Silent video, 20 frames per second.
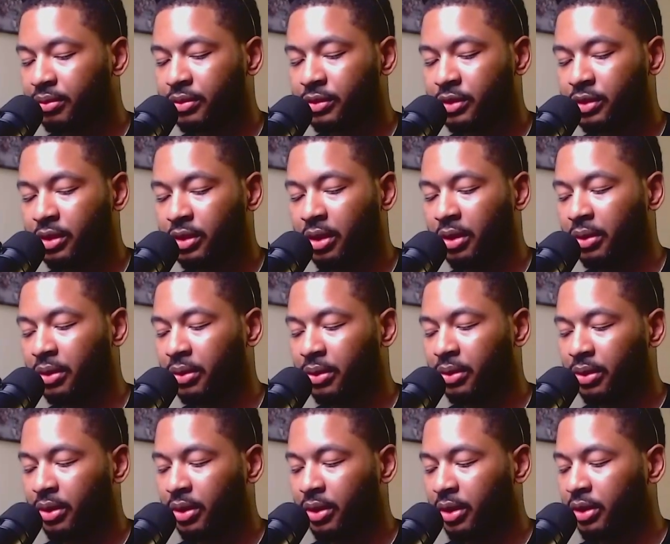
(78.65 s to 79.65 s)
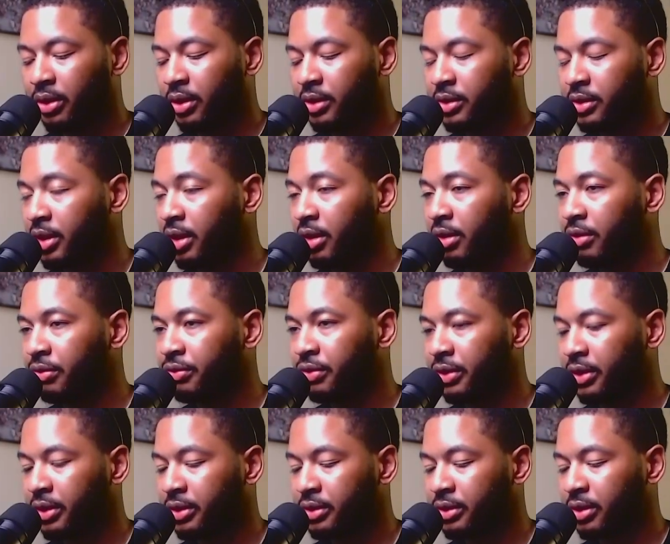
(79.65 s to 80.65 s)
So the scale for
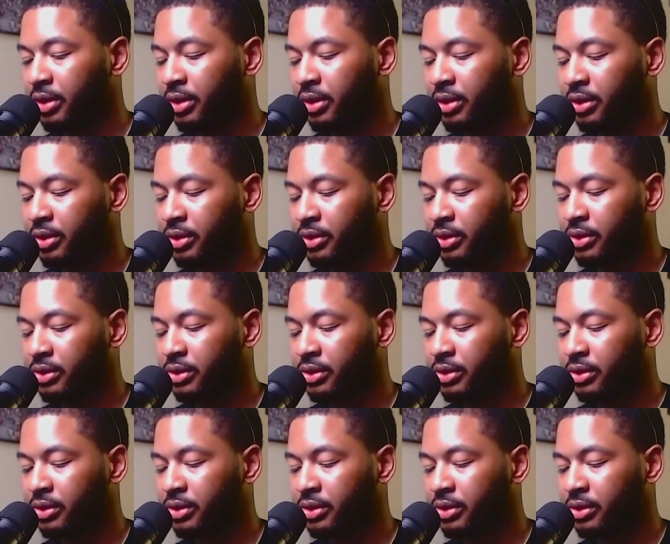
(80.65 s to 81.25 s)
this is